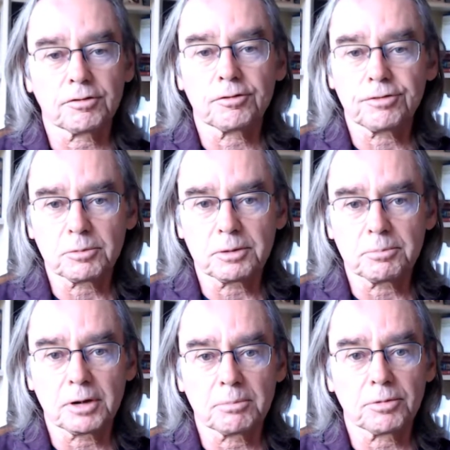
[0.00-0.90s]
a family
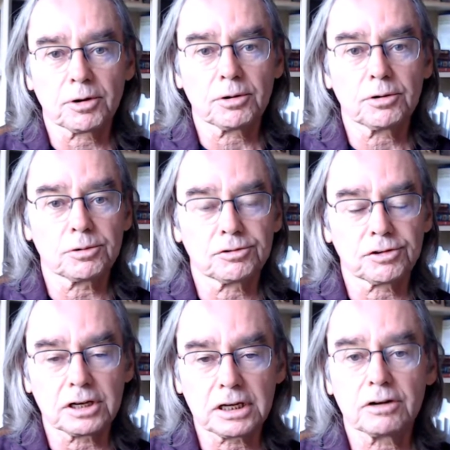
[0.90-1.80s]
member who is in
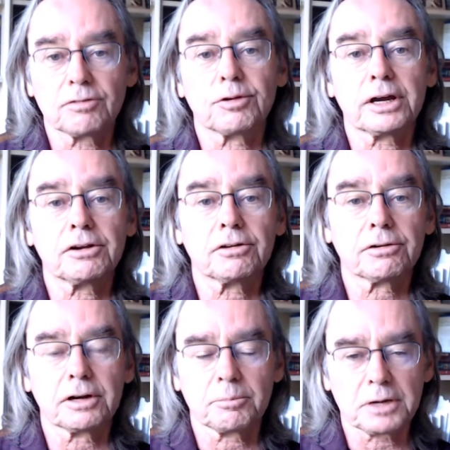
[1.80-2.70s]
need of regular
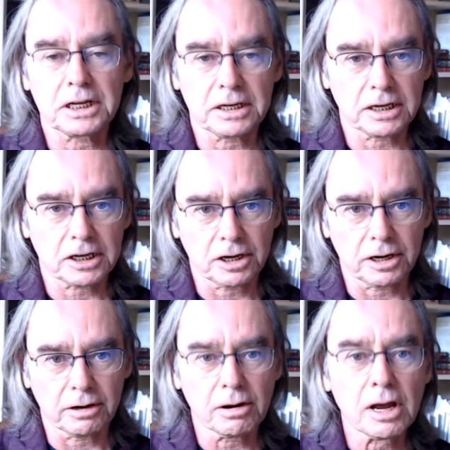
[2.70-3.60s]
and immediate
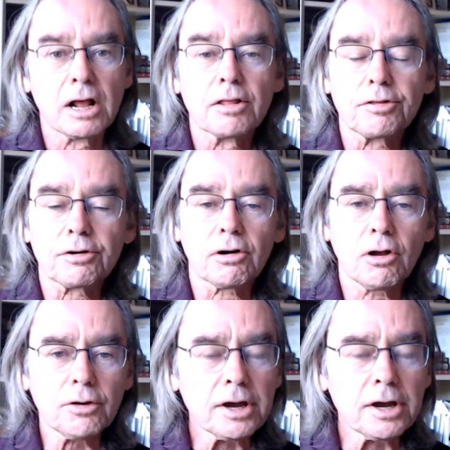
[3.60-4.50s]
care. There are all
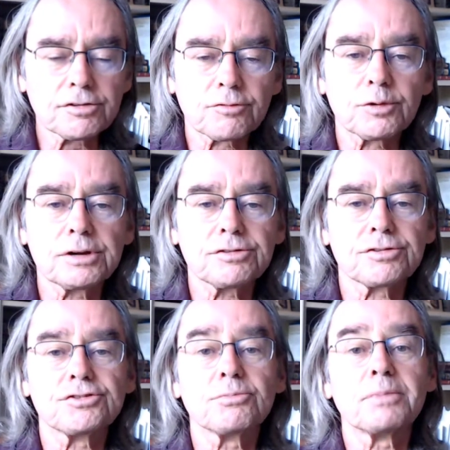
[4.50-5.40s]
kinds of reasons
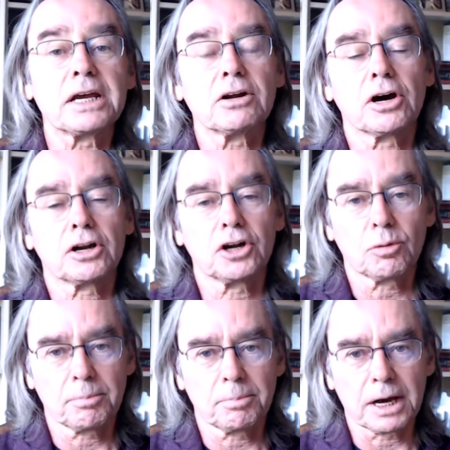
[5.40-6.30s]
you may not know
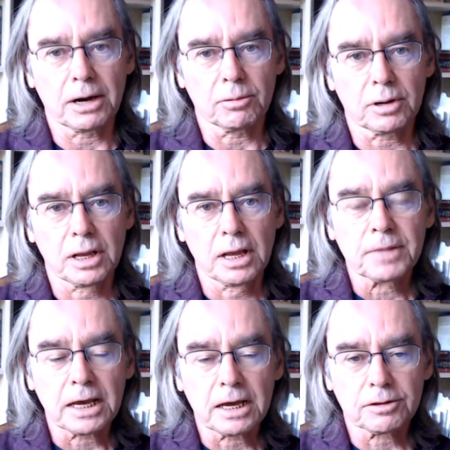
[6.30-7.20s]
about.
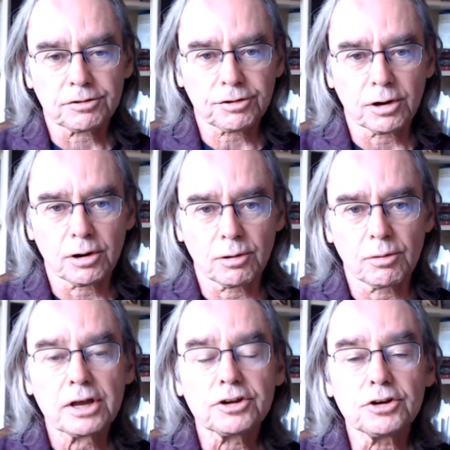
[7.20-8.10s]
And so
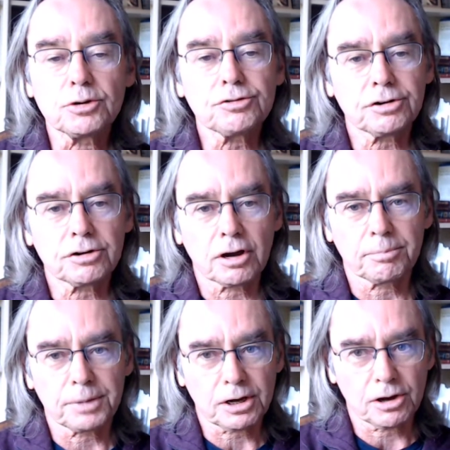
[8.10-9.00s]
you should not
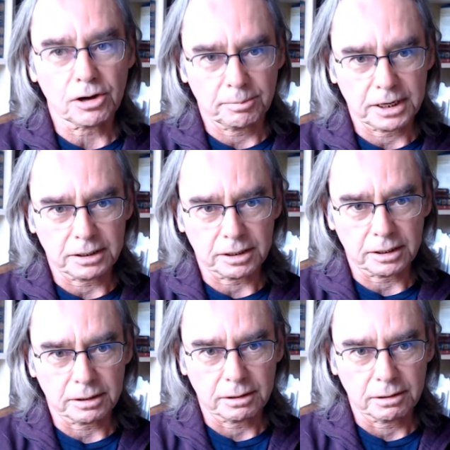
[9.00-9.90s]
be
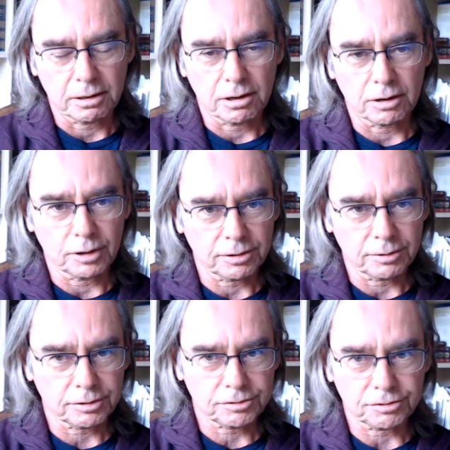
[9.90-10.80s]
commenting on whether
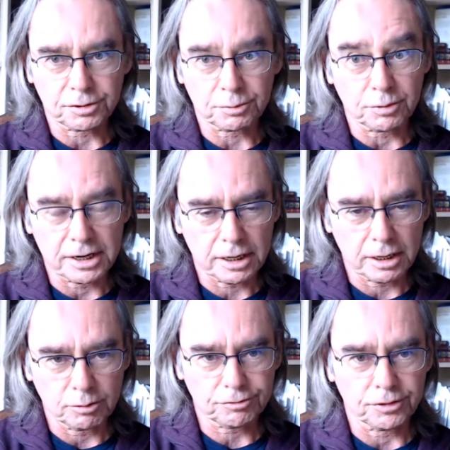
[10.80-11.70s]
this is the right
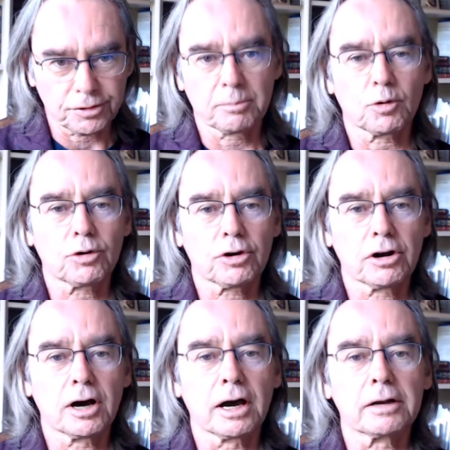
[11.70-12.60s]
house for them or
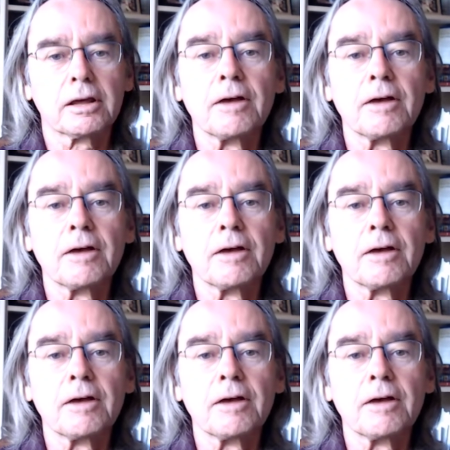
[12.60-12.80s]
not.